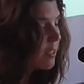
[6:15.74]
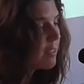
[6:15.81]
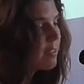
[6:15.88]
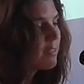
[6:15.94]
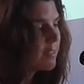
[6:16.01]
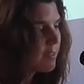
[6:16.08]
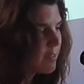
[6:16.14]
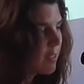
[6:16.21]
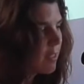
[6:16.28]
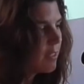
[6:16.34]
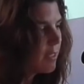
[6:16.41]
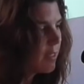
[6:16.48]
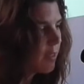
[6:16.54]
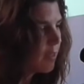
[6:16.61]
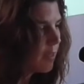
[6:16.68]
what is the
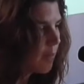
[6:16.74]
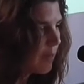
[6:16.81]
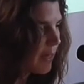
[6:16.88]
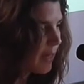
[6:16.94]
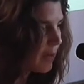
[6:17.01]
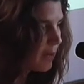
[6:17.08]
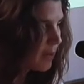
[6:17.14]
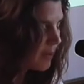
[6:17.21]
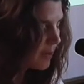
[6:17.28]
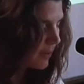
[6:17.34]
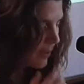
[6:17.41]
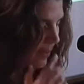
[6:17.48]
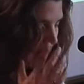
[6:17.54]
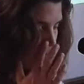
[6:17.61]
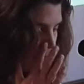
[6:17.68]
study all
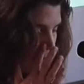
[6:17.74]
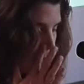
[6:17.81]
about? There